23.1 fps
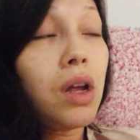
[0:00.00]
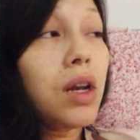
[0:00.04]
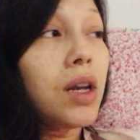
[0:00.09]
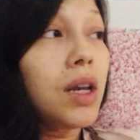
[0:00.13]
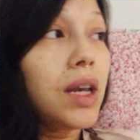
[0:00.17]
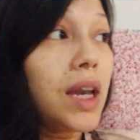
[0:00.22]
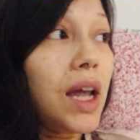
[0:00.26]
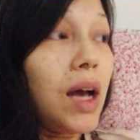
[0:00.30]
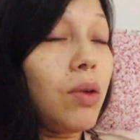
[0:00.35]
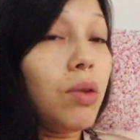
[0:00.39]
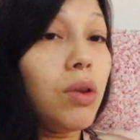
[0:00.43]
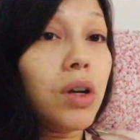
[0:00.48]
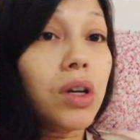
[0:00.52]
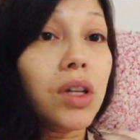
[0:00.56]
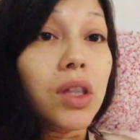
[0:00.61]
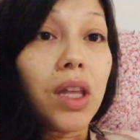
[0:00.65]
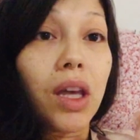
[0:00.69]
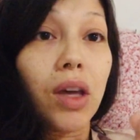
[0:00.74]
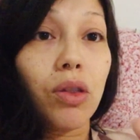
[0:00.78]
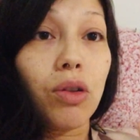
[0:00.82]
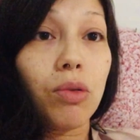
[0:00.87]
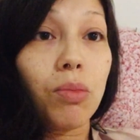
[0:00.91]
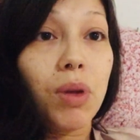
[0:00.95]
Now look at
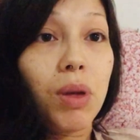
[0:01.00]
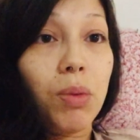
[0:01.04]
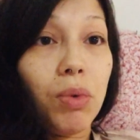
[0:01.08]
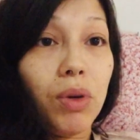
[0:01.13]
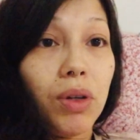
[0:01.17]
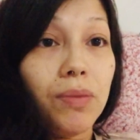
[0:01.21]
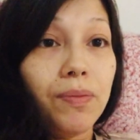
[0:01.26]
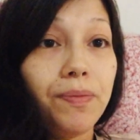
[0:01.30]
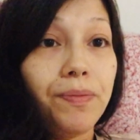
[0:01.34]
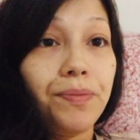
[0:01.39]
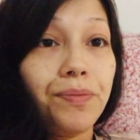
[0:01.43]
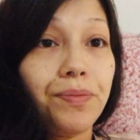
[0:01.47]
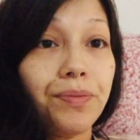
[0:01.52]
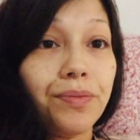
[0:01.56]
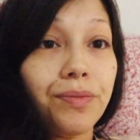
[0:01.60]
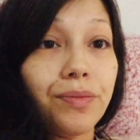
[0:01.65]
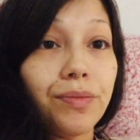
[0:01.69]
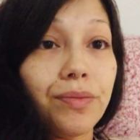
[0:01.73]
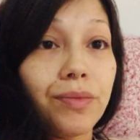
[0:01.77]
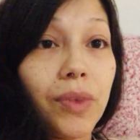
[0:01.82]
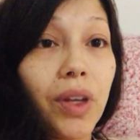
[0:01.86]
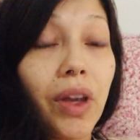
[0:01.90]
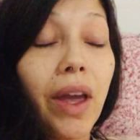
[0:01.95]
the other people.
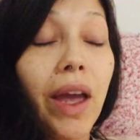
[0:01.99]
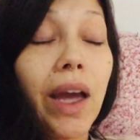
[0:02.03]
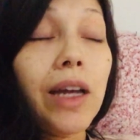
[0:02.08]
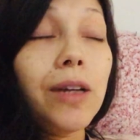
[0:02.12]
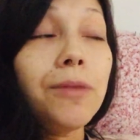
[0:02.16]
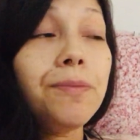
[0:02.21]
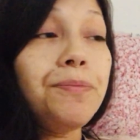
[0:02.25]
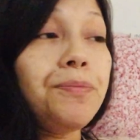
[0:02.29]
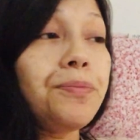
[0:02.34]
Okay?